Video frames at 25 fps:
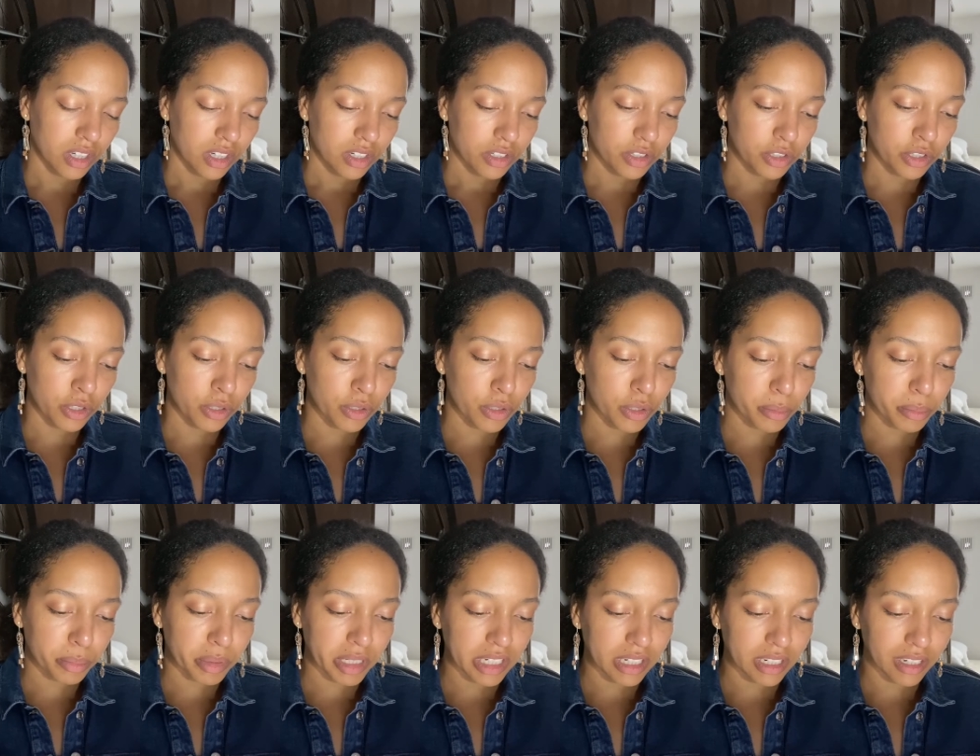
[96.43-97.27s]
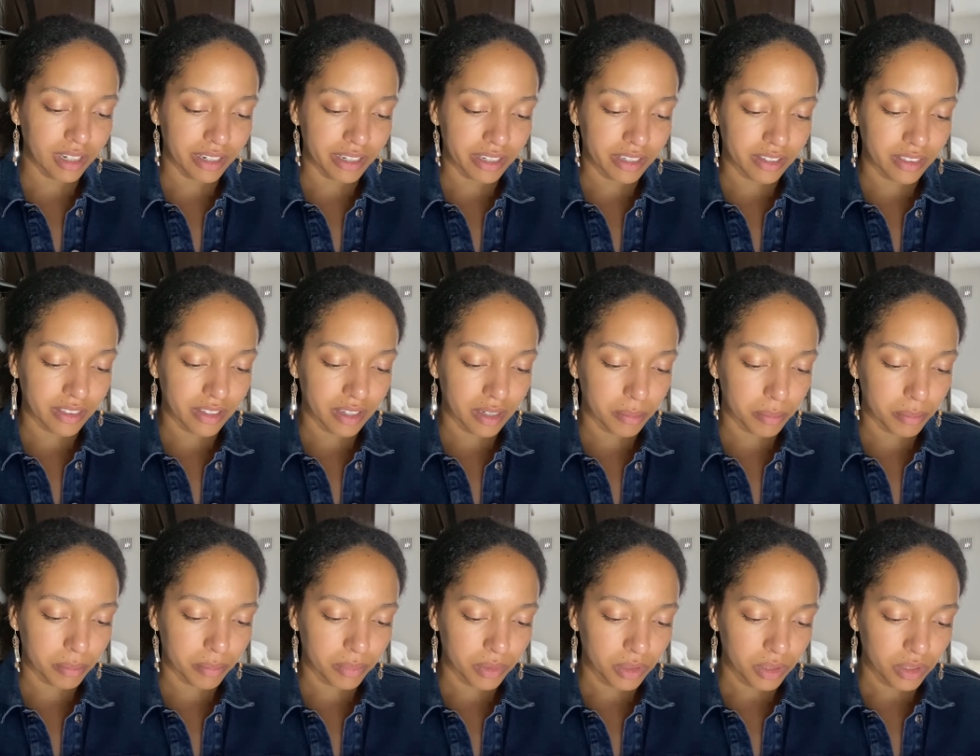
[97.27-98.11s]
Do not be like
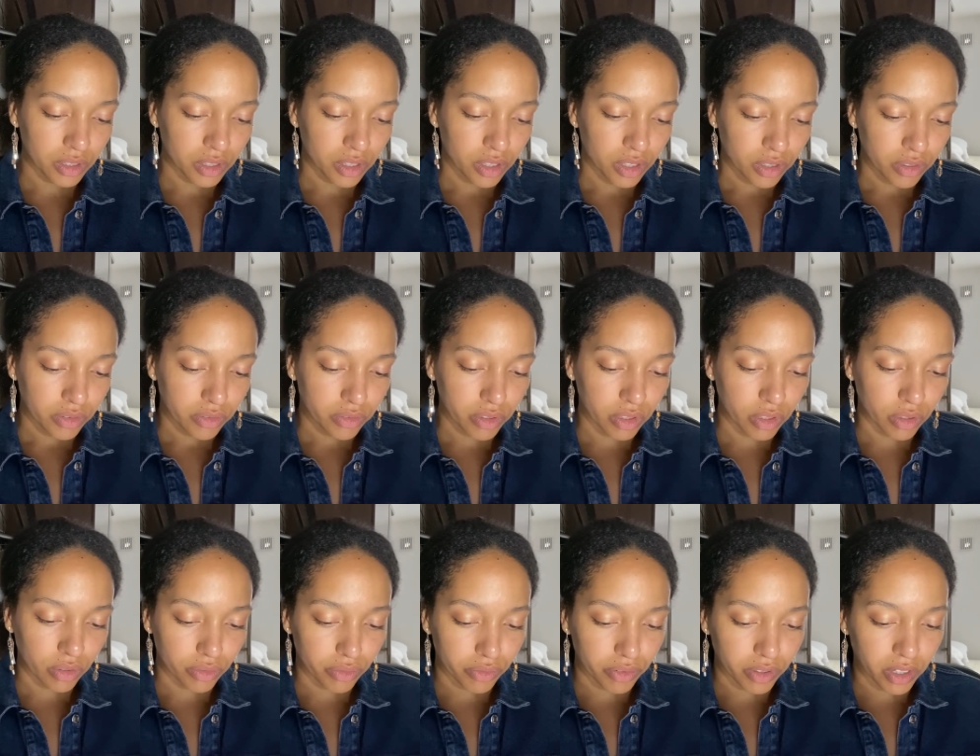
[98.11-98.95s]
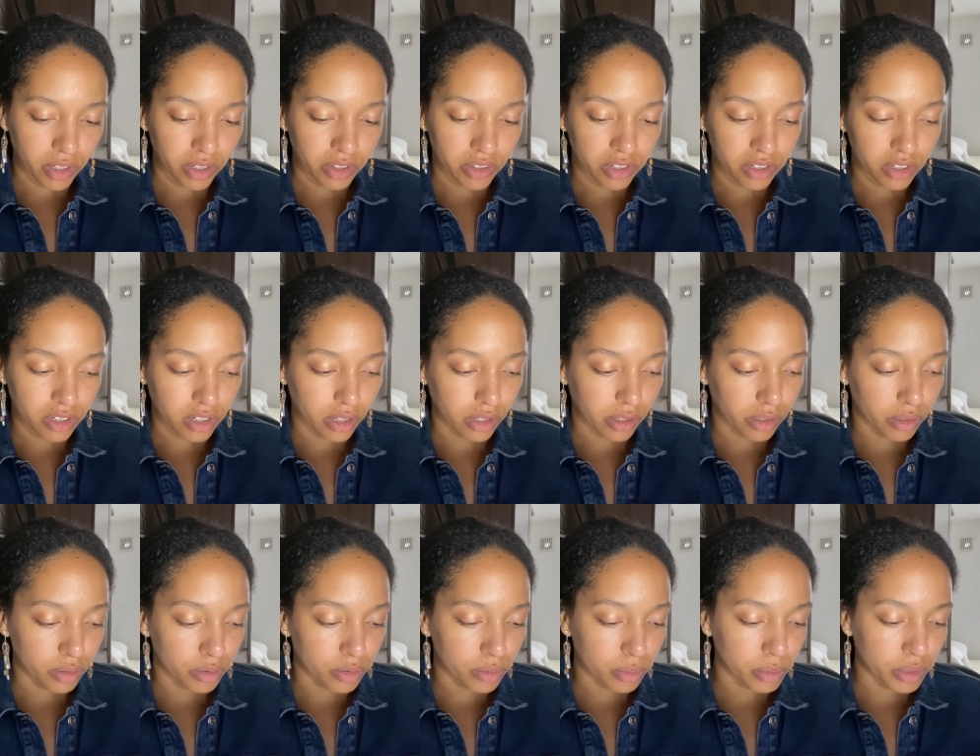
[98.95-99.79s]
them, for your Father
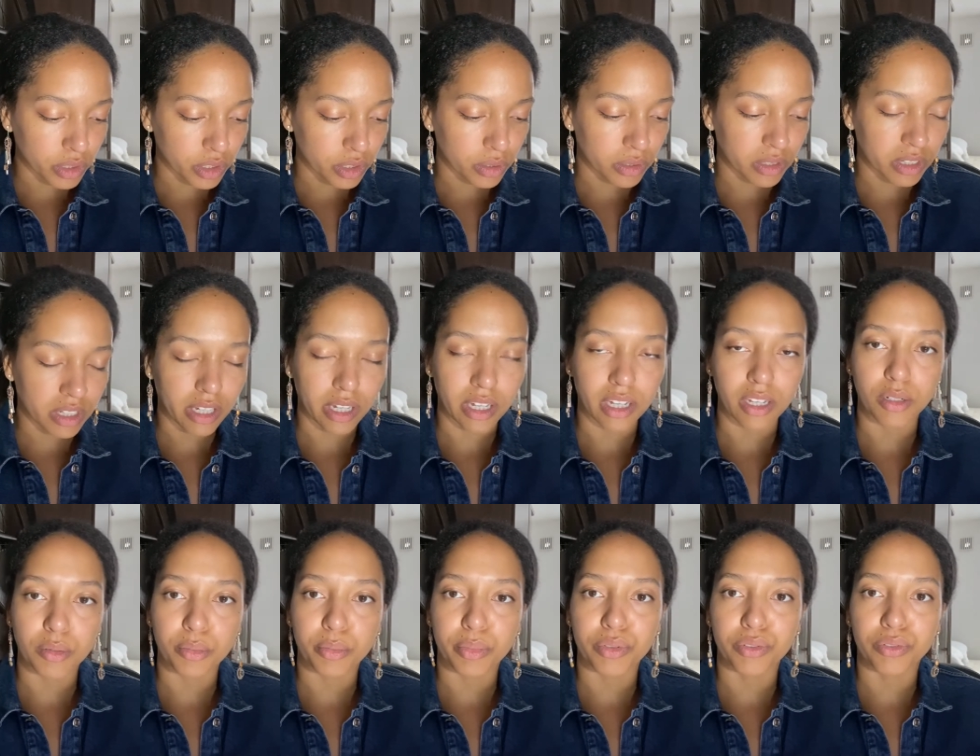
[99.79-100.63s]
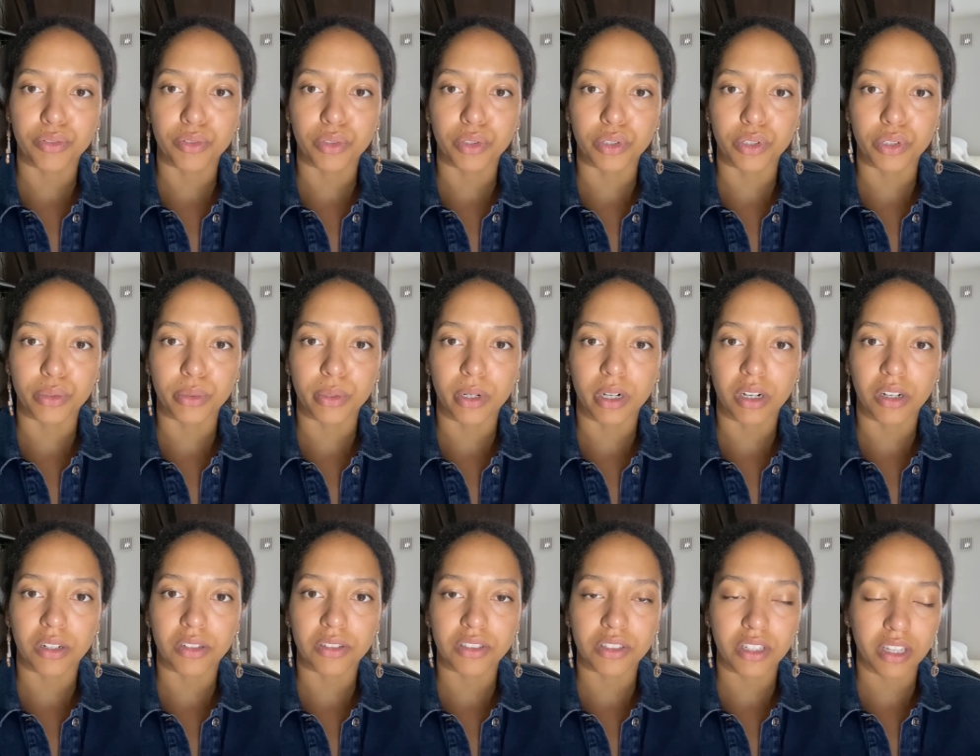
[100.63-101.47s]
knows what you need before you
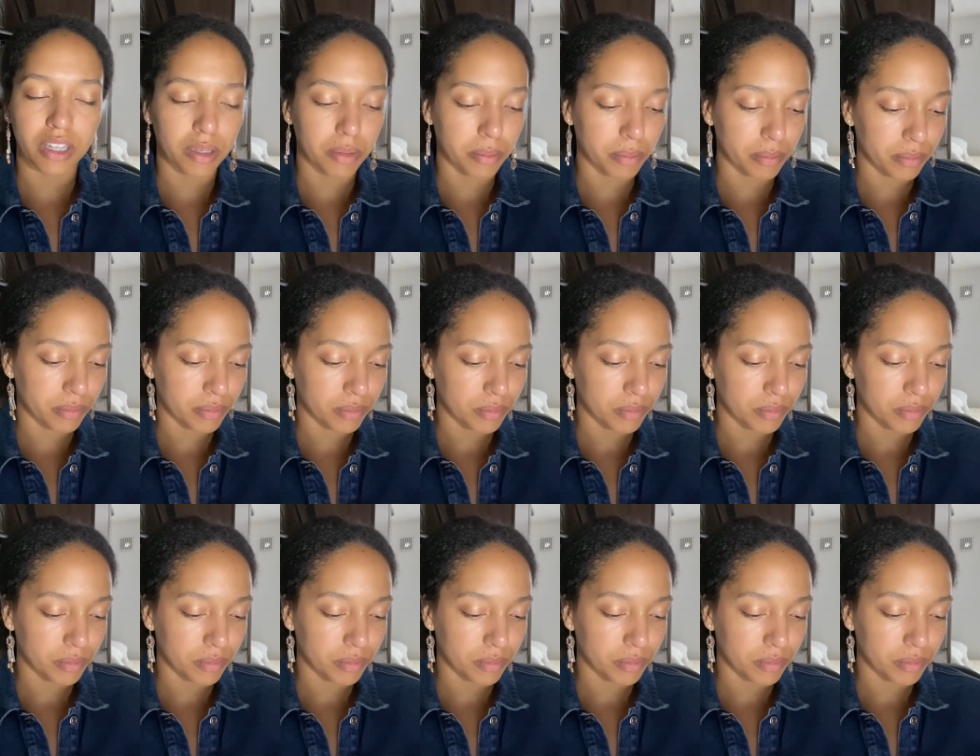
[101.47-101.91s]
ask him.